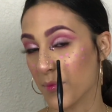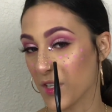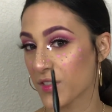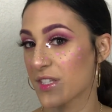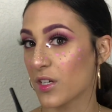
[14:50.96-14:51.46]

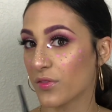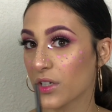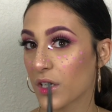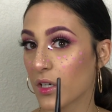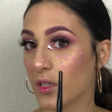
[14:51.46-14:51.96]
They're
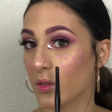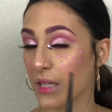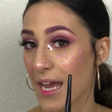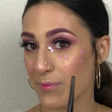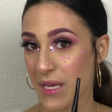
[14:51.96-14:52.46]
silver,
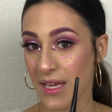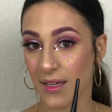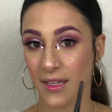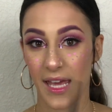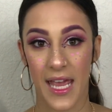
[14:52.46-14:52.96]
light
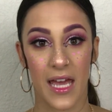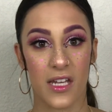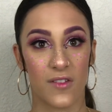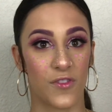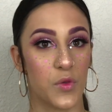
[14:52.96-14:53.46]
pink,
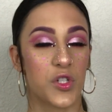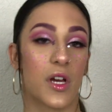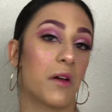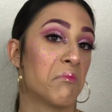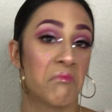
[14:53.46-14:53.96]
and
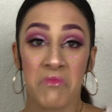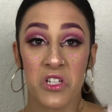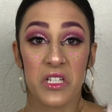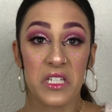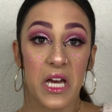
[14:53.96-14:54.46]
fuchsia,
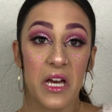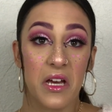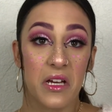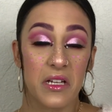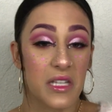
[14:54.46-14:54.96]
just
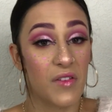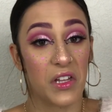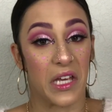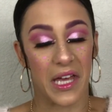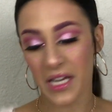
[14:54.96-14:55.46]
cause I felt
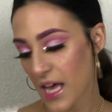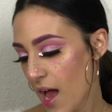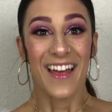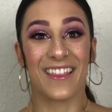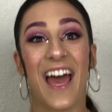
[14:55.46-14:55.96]
like it.
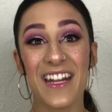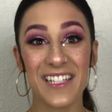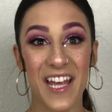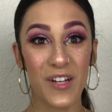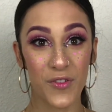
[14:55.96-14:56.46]
That
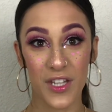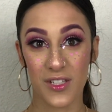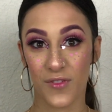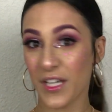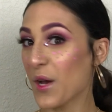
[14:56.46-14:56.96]
is it for
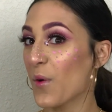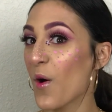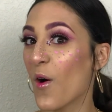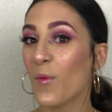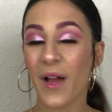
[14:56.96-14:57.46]
this
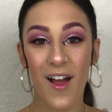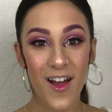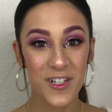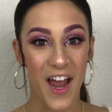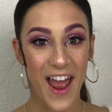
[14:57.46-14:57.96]
video. Oh my
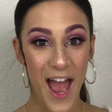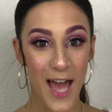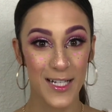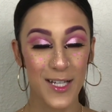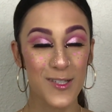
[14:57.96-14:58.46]
gosh, I
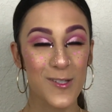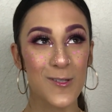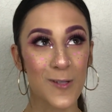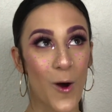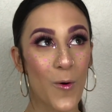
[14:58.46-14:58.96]
had
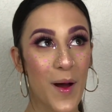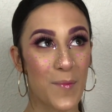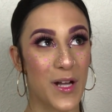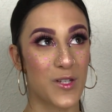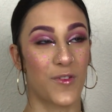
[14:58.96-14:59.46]
so
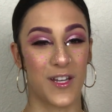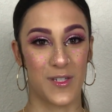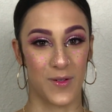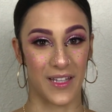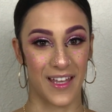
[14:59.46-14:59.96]
much fun
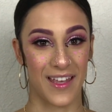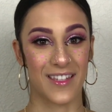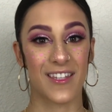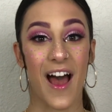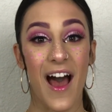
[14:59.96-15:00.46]
doing
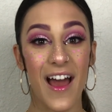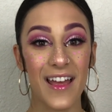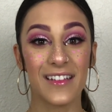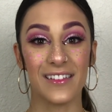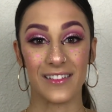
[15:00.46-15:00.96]
this.
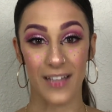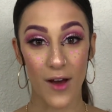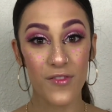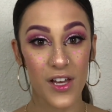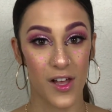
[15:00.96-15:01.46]
I
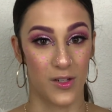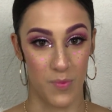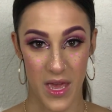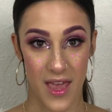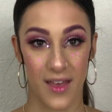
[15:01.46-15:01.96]
love the color
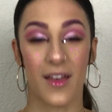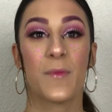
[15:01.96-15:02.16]
pink.